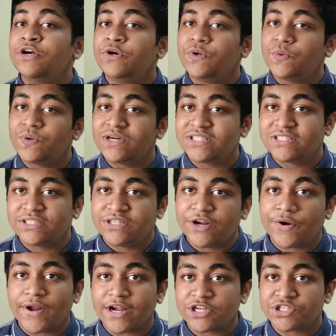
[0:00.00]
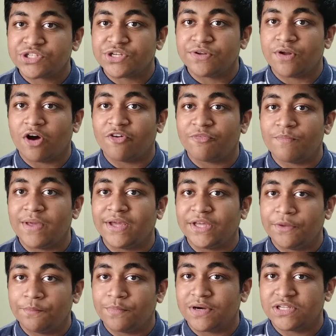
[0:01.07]
towards the direction of
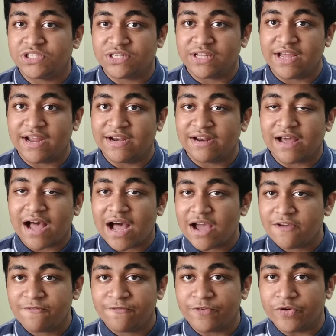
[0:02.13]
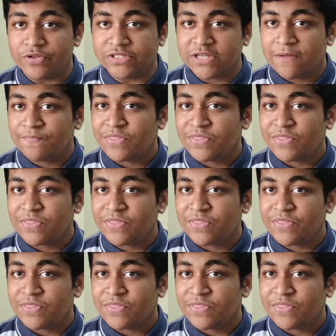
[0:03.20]
making budget and iPhones.